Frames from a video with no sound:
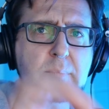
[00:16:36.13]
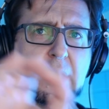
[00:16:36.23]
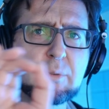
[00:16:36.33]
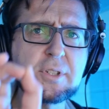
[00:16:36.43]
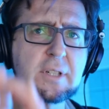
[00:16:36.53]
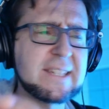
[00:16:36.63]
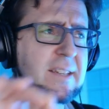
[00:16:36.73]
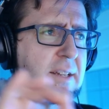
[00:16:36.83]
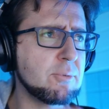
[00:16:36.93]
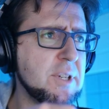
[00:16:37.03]
We're just going
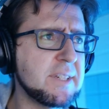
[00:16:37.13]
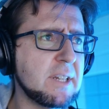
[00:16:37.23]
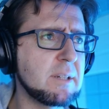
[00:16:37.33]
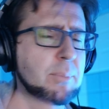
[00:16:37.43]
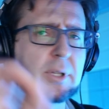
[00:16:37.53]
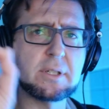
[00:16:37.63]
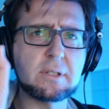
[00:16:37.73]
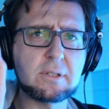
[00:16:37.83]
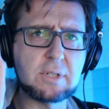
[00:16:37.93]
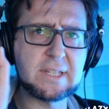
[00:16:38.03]
to reset the bullet
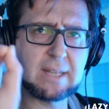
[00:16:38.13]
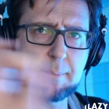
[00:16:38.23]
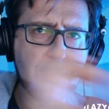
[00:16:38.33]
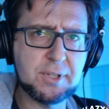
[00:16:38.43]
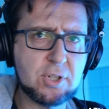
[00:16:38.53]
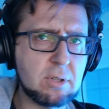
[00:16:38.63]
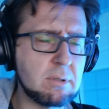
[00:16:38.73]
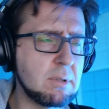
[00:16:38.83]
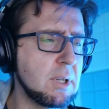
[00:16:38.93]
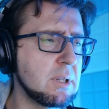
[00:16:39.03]
to the same
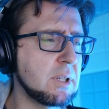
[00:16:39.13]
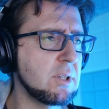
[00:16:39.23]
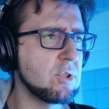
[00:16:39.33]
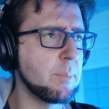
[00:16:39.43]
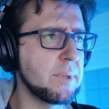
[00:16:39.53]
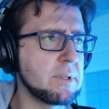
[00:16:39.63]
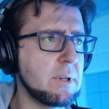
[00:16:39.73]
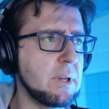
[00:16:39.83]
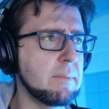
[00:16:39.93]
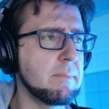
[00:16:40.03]
position that the ship is
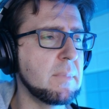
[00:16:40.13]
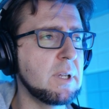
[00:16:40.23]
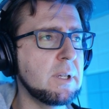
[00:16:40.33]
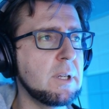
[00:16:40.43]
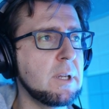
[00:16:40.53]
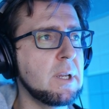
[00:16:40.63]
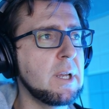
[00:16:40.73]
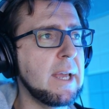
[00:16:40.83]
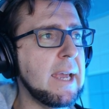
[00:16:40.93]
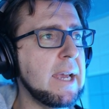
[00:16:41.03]
on.
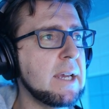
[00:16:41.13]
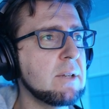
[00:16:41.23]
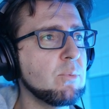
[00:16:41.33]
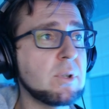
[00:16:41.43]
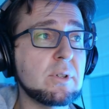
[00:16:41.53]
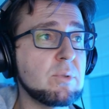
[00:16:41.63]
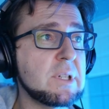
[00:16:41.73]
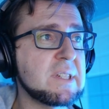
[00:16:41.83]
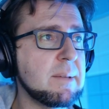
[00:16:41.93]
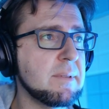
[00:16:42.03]
And we're going to do the
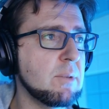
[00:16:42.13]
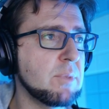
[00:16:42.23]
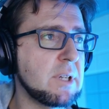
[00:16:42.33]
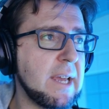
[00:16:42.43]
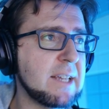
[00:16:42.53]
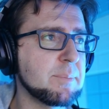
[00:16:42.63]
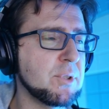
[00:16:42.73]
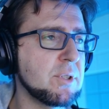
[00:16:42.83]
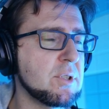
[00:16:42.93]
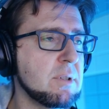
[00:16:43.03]
same thing with the X
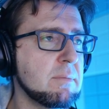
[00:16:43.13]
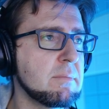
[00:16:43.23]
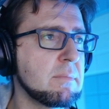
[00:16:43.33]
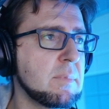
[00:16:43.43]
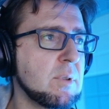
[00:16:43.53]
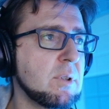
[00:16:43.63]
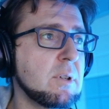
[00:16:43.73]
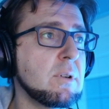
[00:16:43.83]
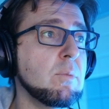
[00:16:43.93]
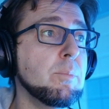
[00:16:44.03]
position. We're going
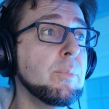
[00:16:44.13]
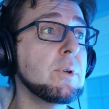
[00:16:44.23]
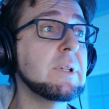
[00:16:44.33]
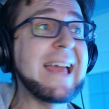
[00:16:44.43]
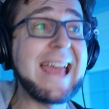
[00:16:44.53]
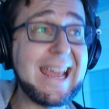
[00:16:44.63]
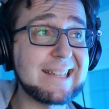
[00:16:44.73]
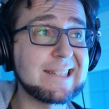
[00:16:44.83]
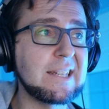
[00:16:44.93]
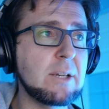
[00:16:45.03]
to go bool
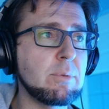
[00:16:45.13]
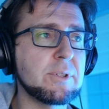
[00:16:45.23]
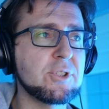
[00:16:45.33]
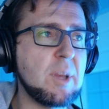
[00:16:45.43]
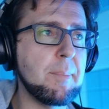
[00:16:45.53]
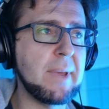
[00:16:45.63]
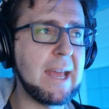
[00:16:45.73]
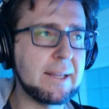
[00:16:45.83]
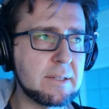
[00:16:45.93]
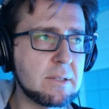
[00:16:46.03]
X equals ship
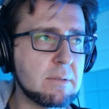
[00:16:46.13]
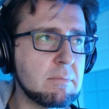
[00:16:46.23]
X.